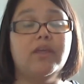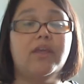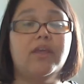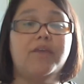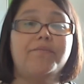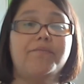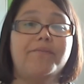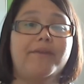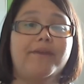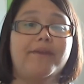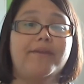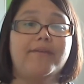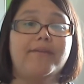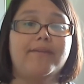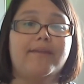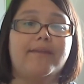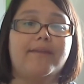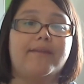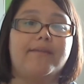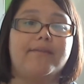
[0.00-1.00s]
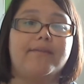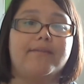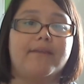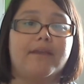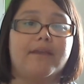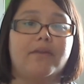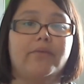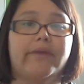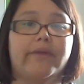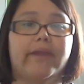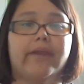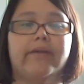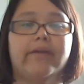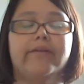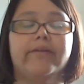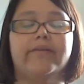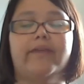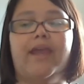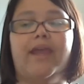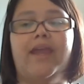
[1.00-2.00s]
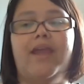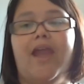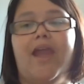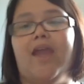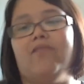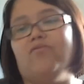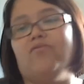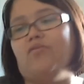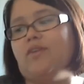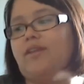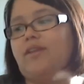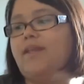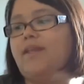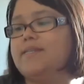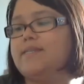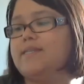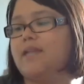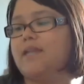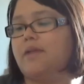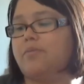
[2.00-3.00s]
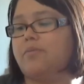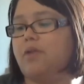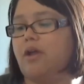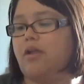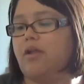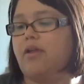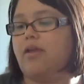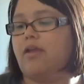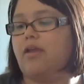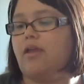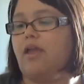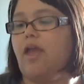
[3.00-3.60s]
If not, I don't care. I realize that I'm not.